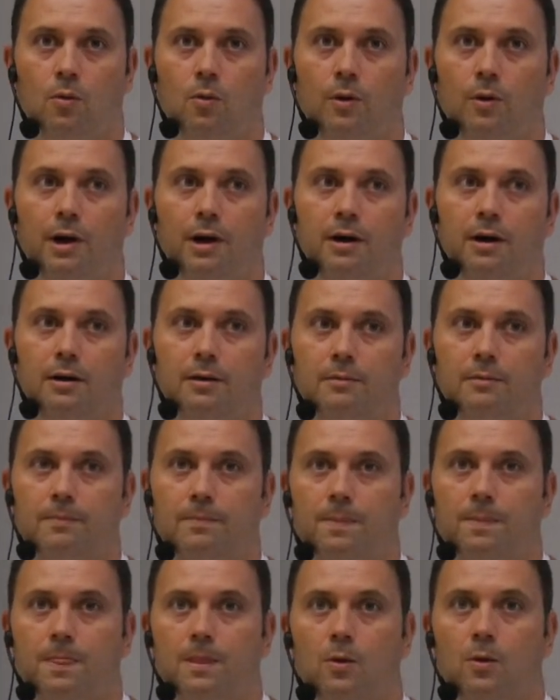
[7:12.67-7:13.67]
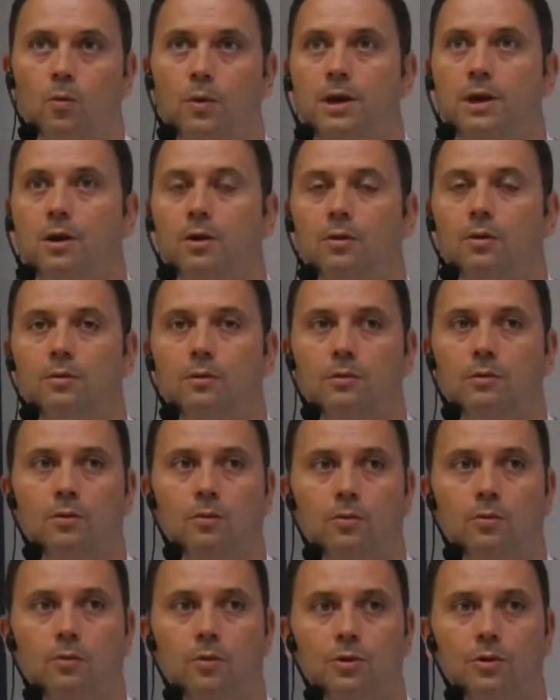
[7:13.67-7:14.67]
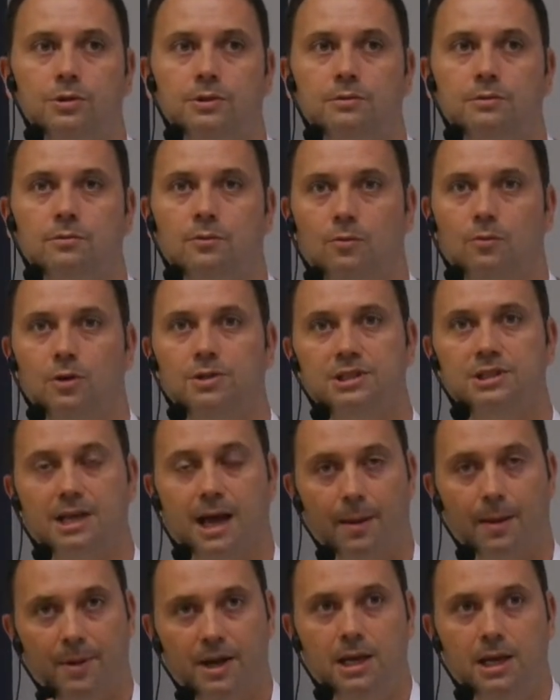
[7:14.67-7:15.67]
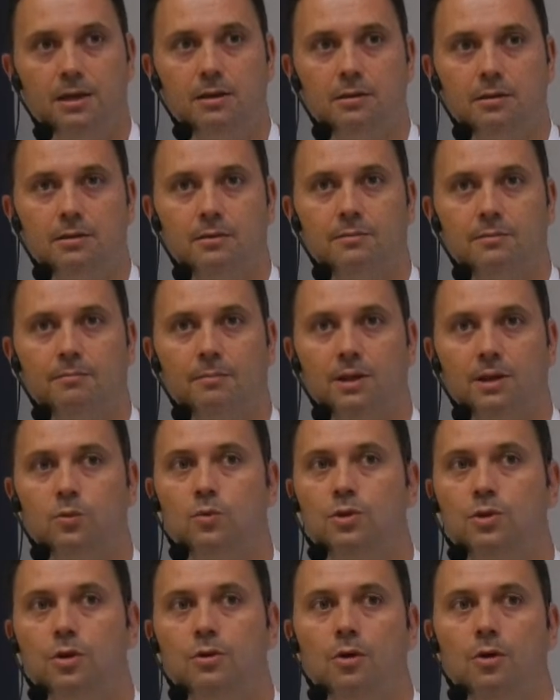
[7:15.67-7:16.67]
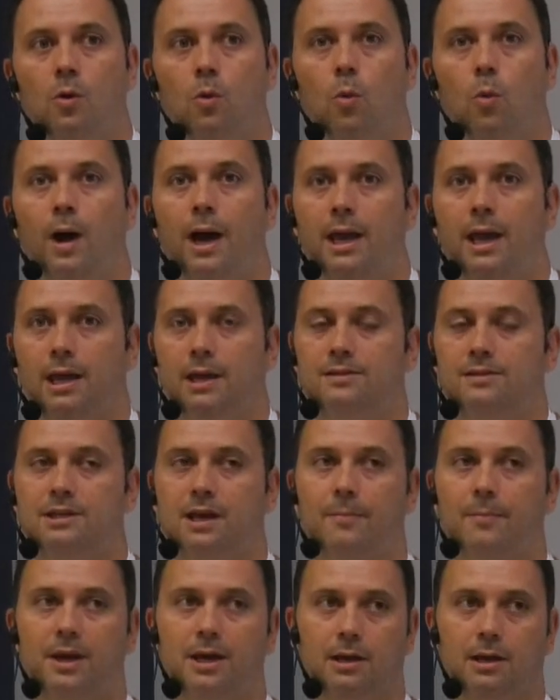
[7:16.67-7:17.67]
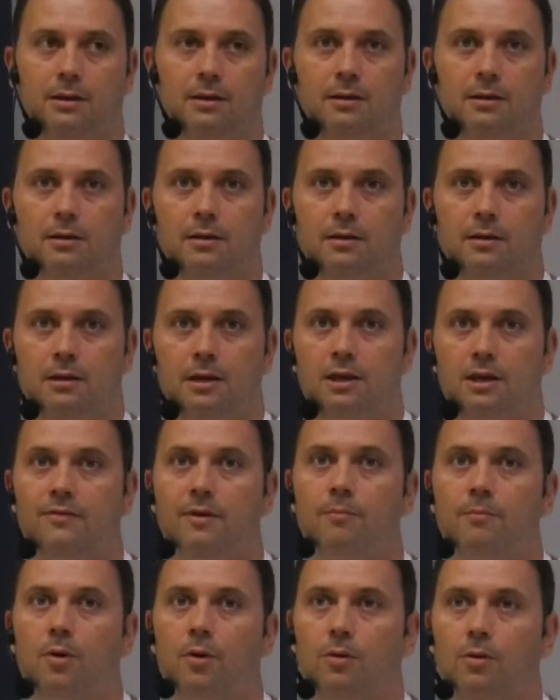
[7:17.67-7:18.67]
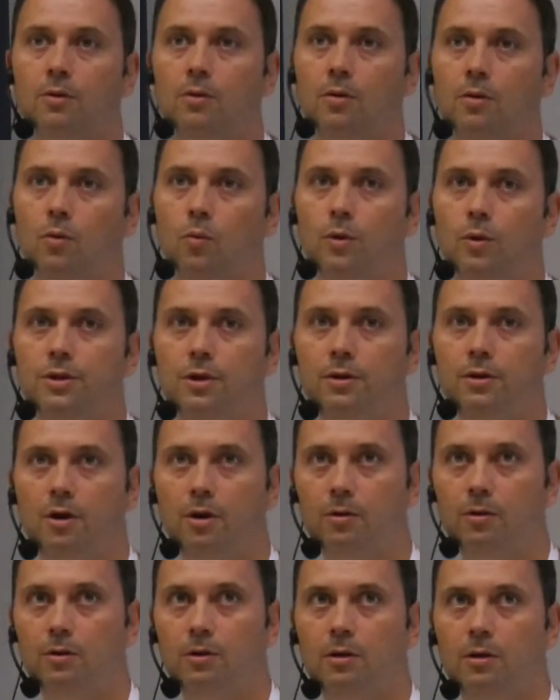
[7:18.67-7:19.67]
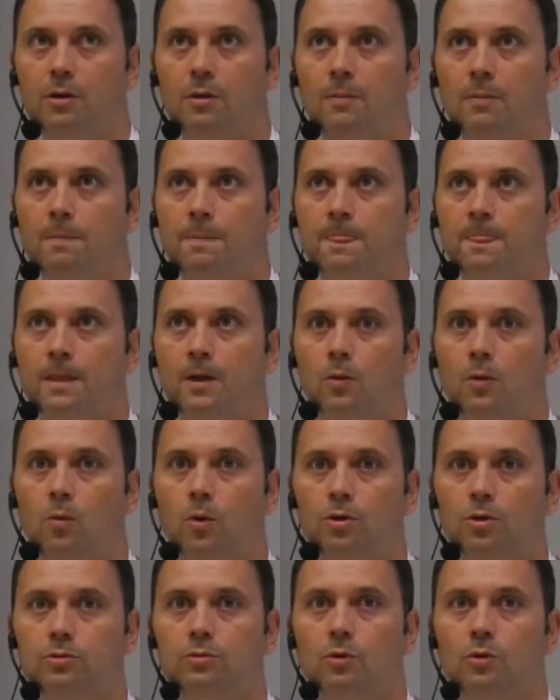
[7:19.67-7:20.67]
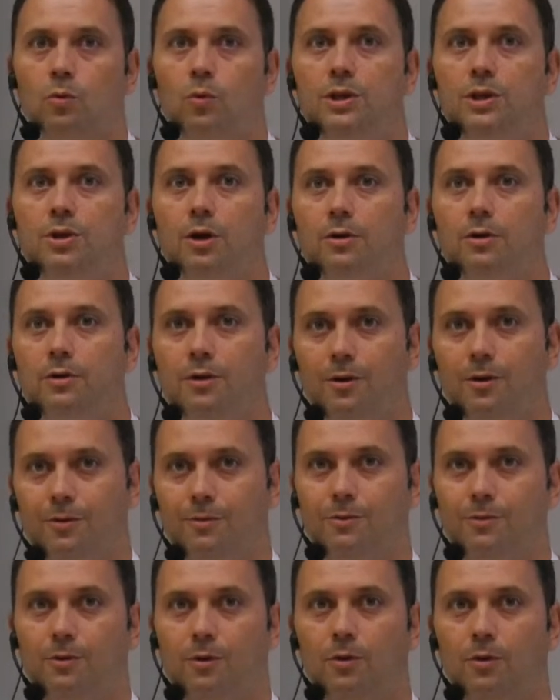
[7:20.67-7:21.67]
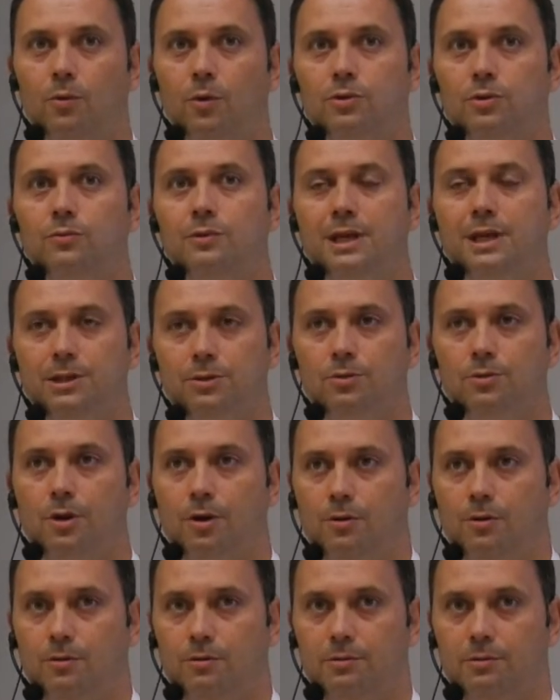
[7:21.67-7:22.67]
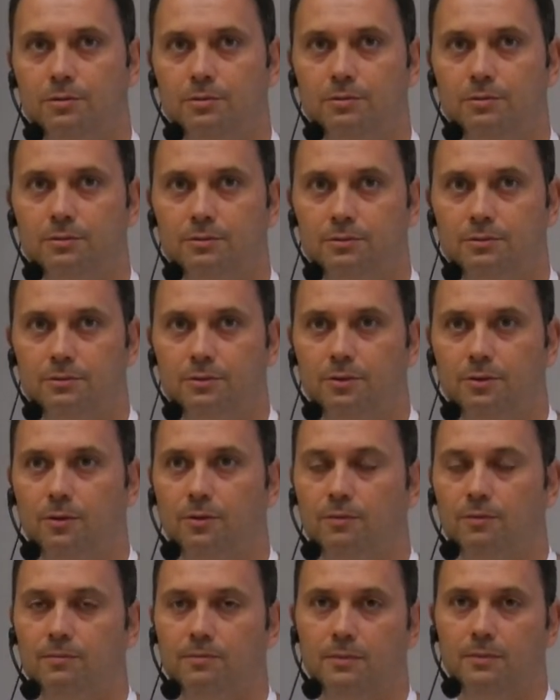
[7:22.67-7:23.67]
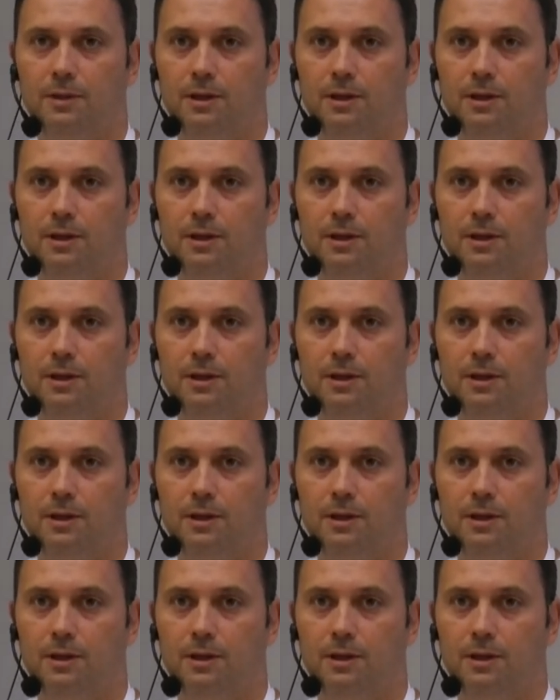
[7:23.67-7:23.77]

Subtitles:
where we know what's happening, but we don't know why it's happening. Even more, we don't know what we don't know or what we need to know. So